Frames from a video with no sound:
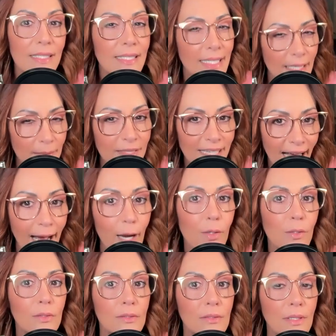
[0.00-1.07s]
deep
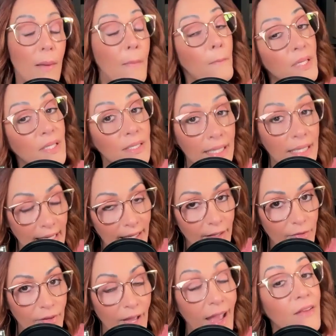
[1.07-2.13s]
down
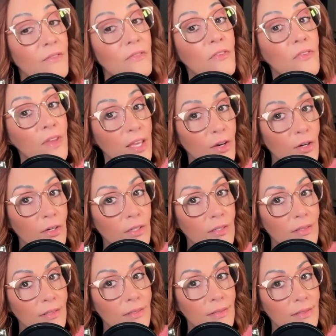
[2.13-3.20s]
believe and
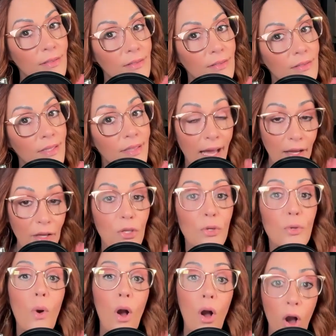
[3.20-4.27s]
feel that
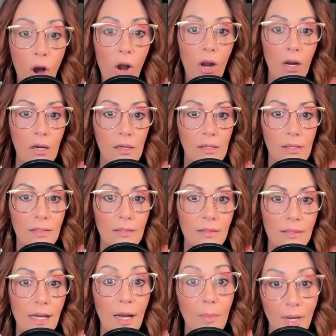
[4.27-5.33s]
you are
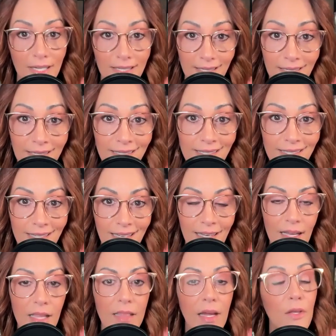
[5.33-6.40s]
abundant,
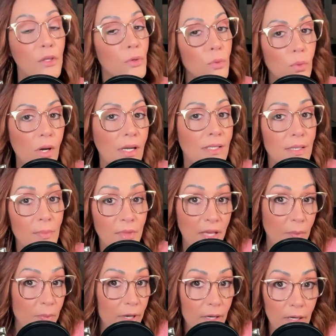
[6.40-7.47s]
that you want
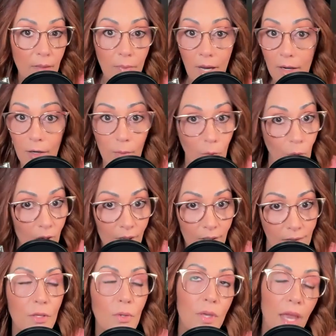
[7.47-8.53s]
something bigger, better, more.
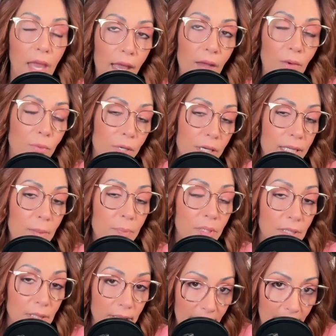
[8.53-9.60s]
You can't really
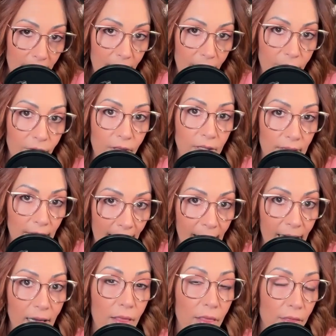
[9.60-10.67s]
believe the
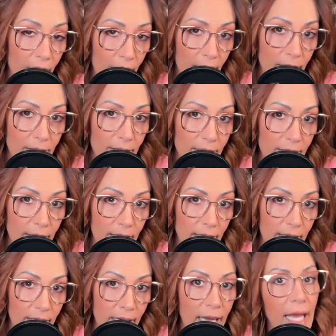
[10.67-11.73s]
lack thoughts
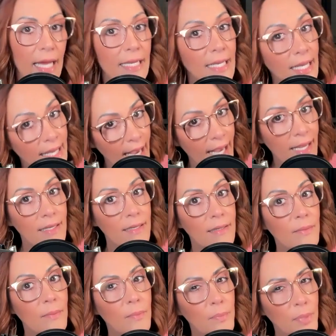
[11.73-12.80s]
and get
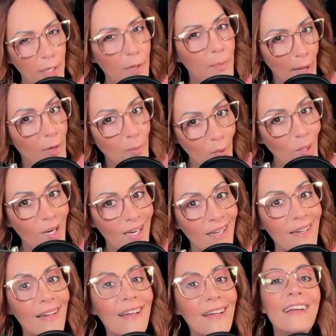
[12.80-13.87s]
bigger, better, more.
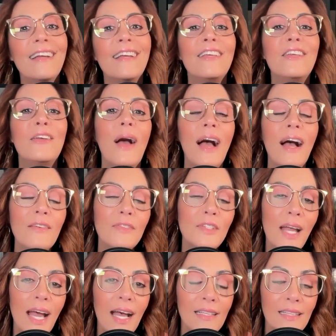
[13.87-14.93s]
You have to
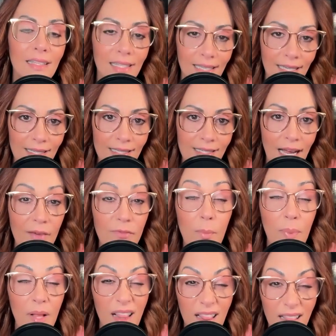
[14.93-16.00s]
at least have a
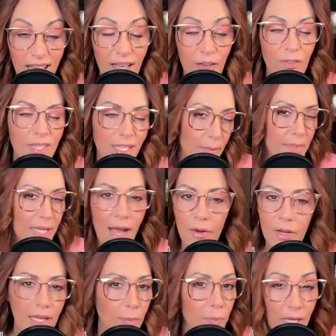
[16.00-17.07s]
belief deep down,
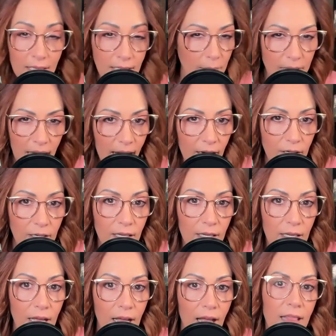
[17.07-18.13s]
it can be deep down,
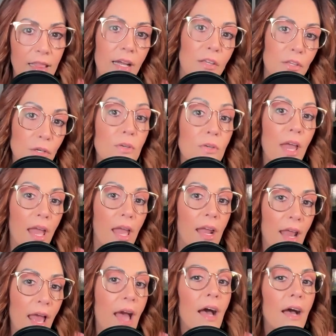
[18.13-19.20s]
that you can
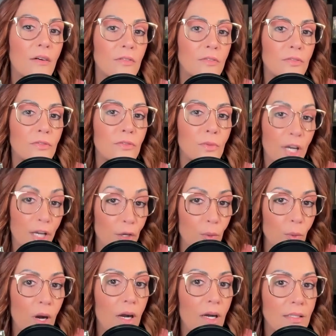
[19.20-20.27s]
have what you
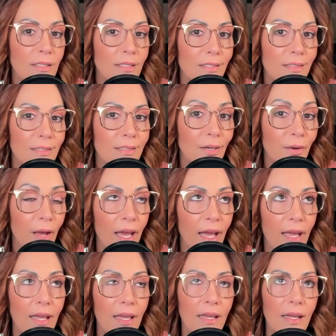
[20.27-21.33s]
want,
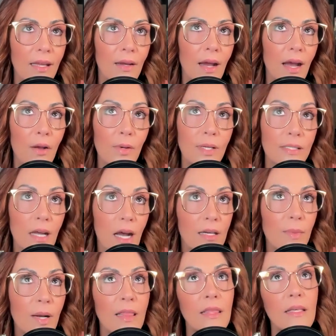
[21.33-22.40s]
okay? I always talk
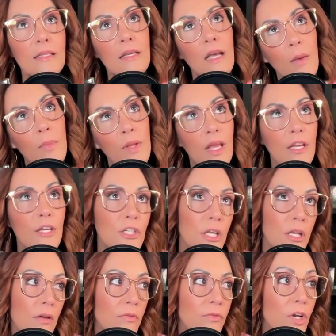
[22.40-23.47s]
about this
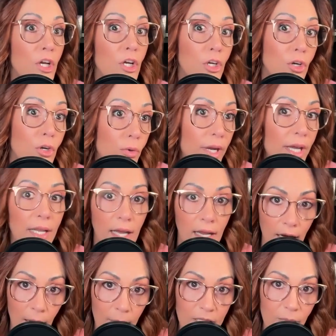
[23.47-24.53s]
combination of grit and
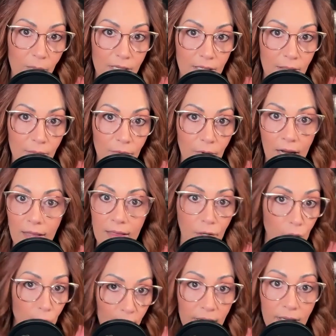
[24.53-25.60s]
optimism, right? The
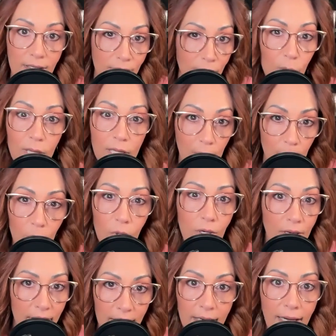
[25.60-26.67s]
grit is really
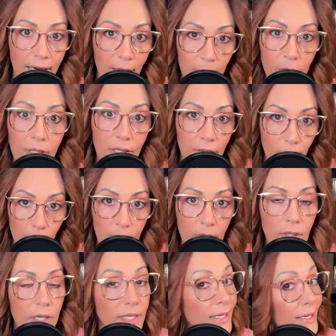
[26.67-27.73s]
important. You got to put in the
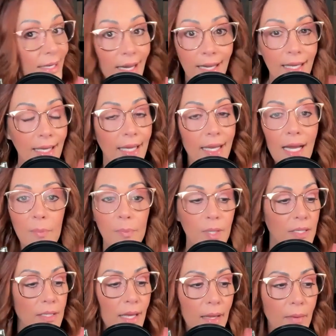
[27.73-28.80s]
work. You got to get up
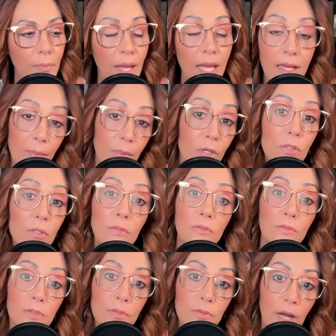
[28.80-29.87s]
and make a
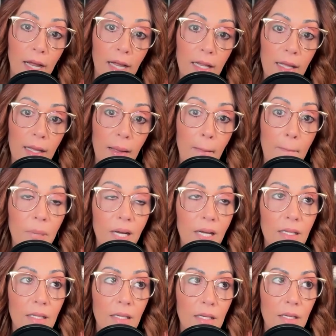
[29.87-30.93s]
move, right?
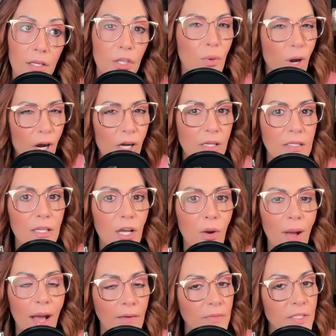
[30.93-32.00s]
But you also
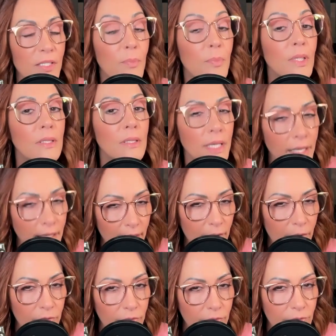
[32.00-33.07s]
have to
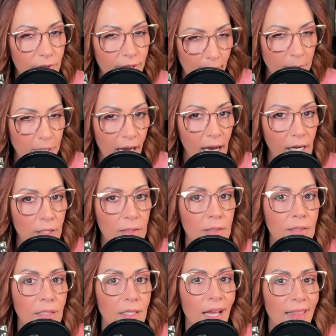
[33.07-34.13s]
believe deep
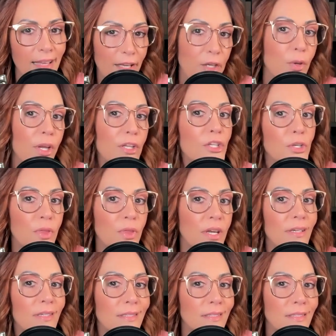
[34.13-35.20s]
down that you can do
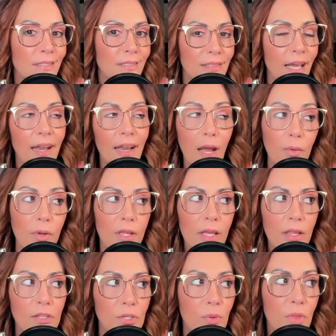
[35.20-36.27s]
this. And I
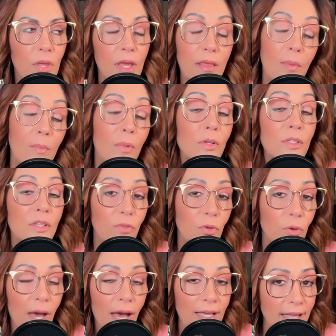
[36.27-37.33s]
really do think that most of
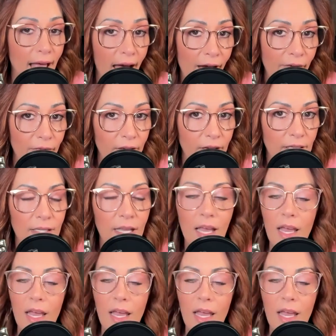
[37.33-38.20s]
you guys have this.